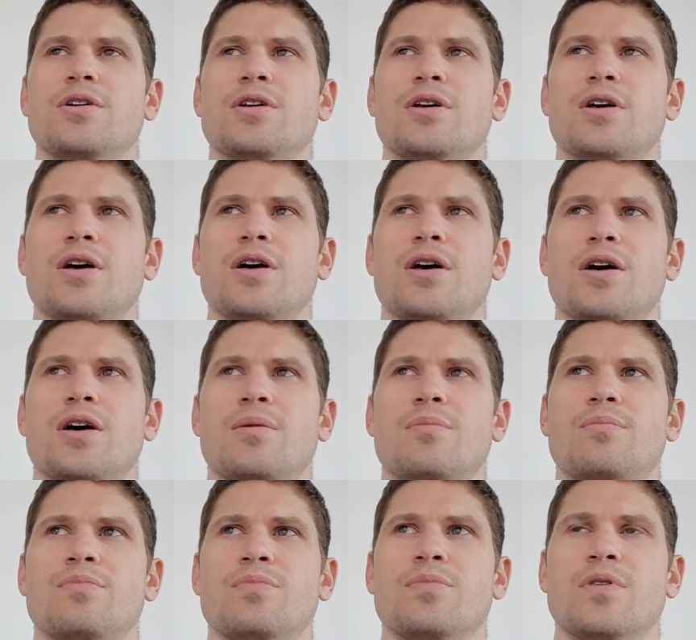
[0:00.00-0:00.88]

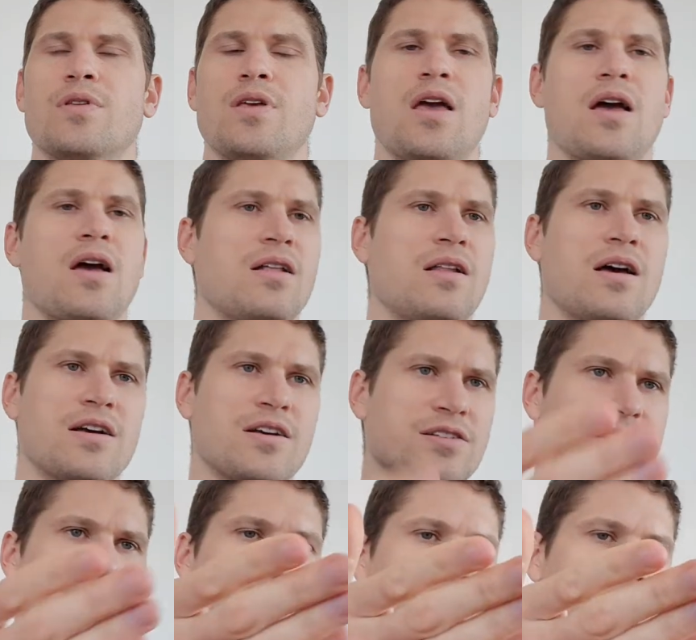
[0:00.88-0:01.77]
Yeah, like I
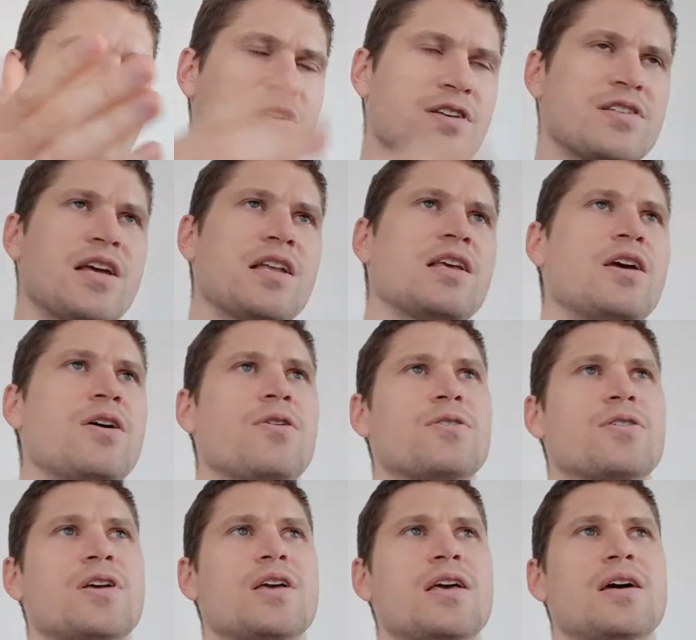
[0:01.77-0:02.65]
said, if there's any
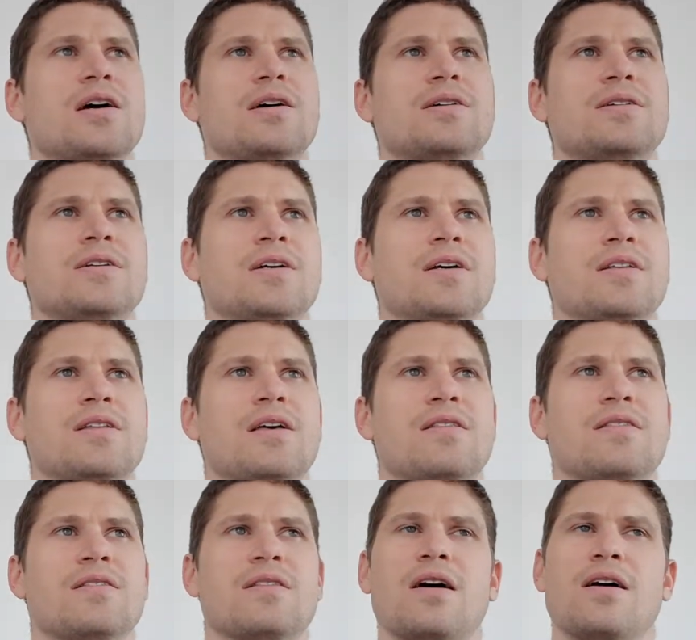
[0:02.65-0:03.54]
on here,
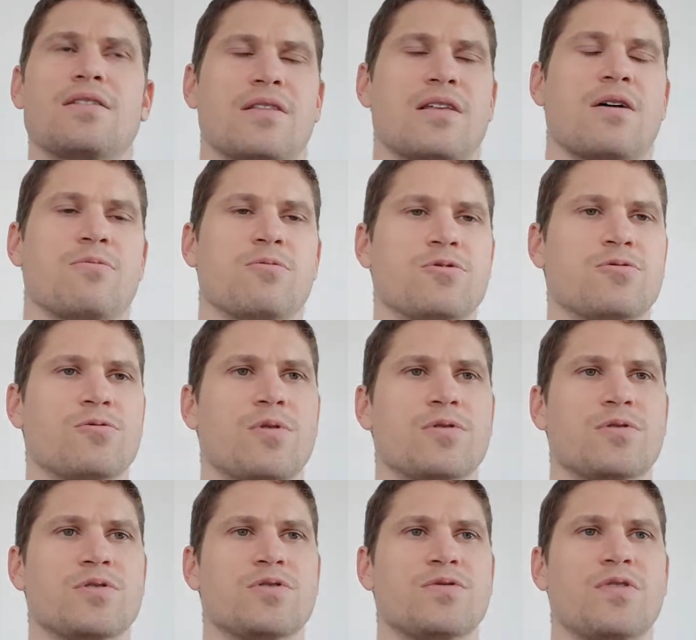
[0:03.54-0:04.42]
then that was
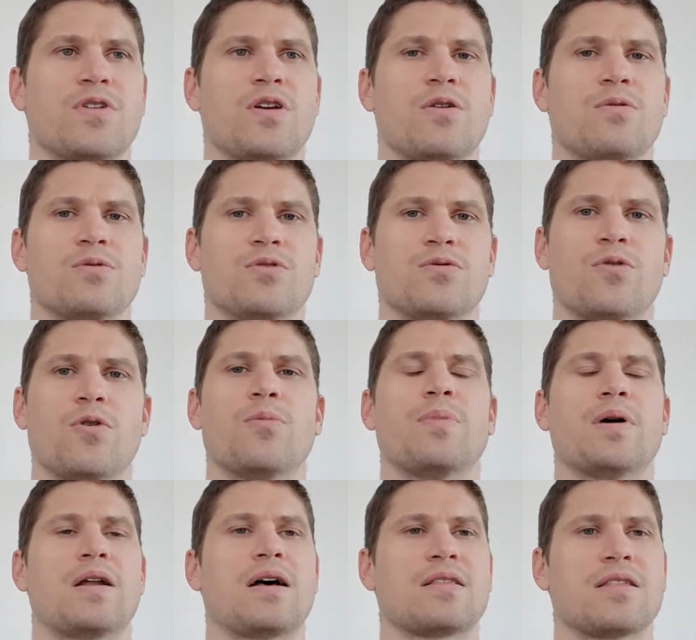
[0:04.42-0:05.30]
what this video was for.
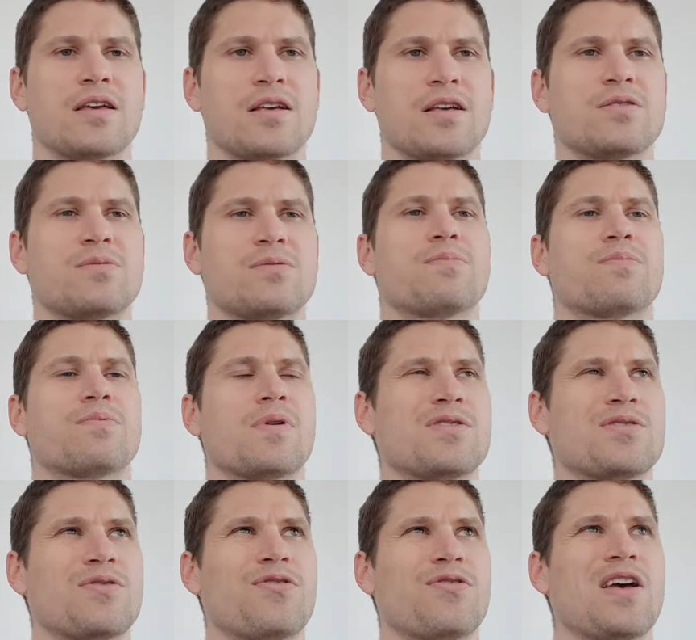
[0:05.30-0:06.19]
But I think
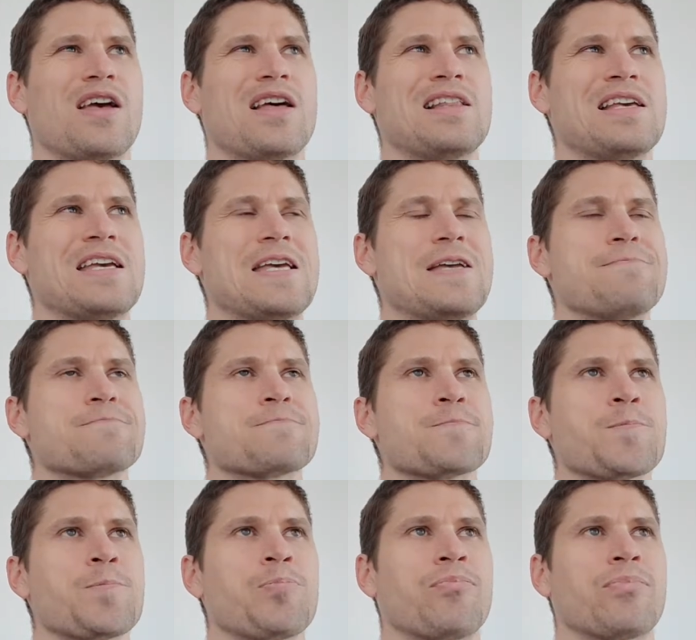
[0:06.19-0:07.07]
it's fairly
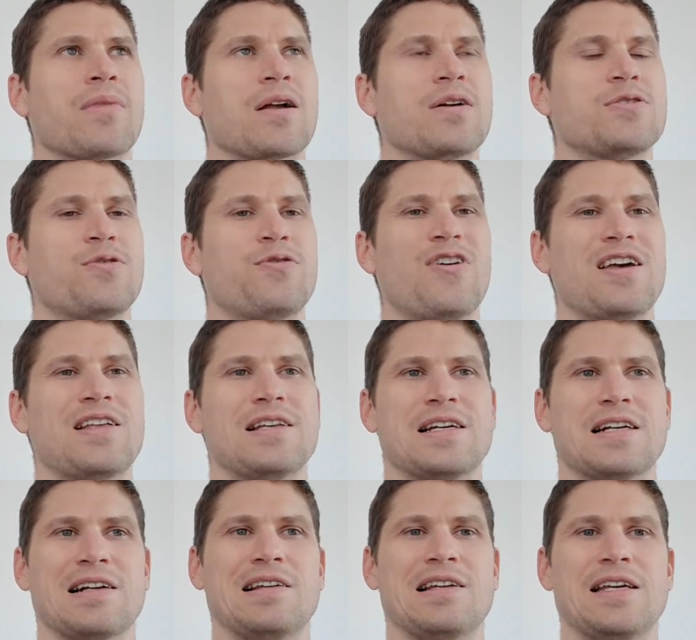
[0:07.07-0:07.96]

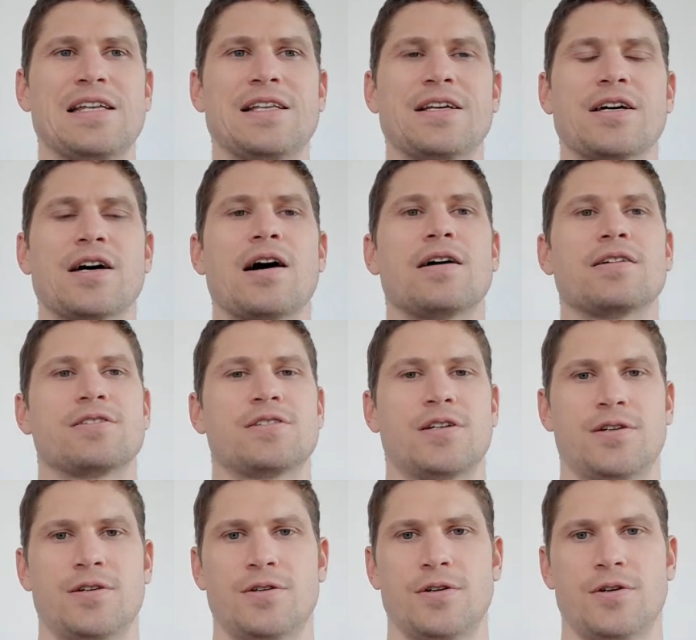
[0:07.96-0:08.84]
clean
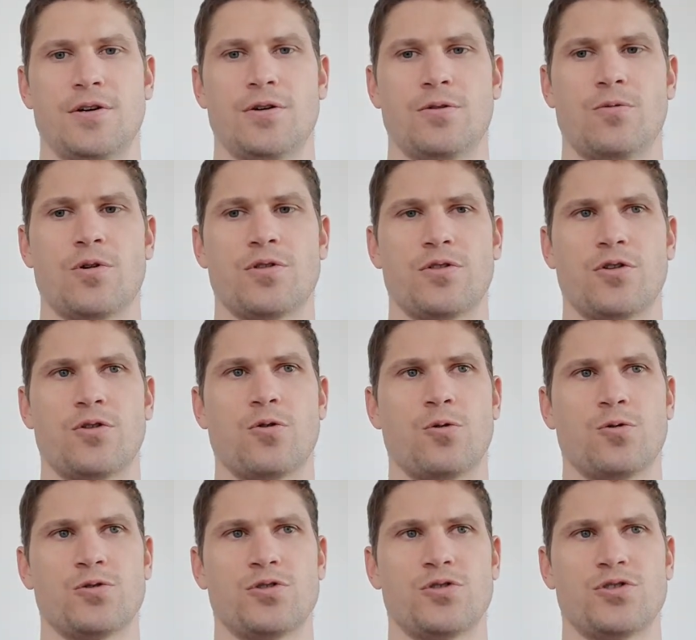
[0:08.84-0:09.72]
cut what the
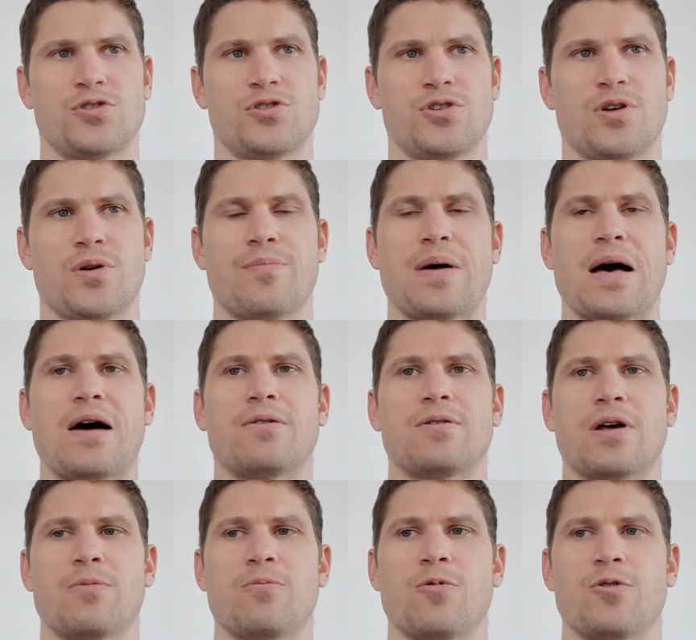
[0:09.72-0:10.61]
course is
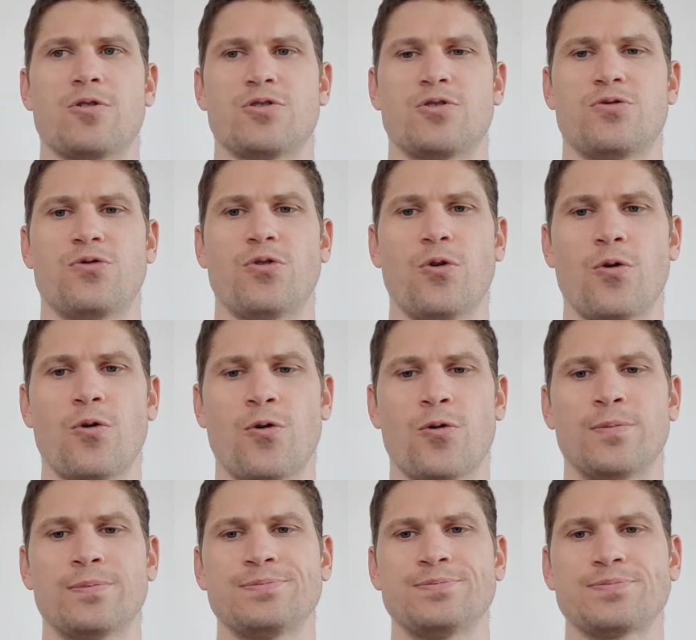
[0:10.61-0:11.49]
about and what it's
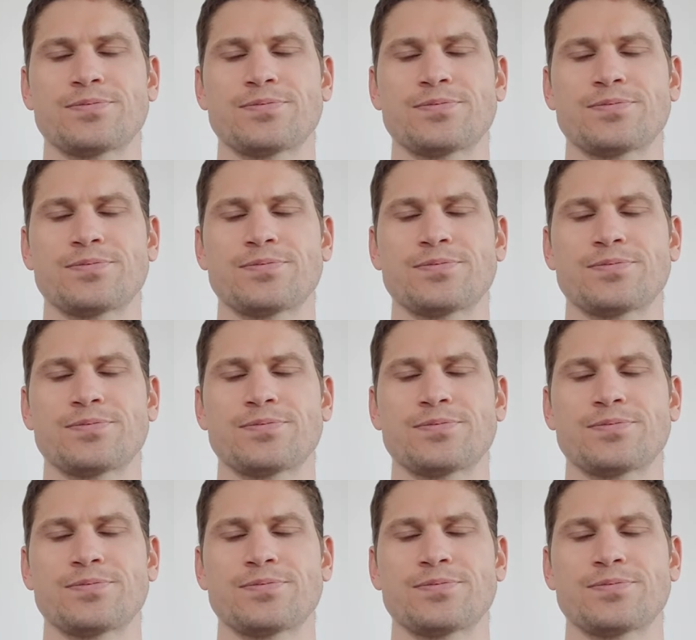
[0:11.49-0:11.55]
for.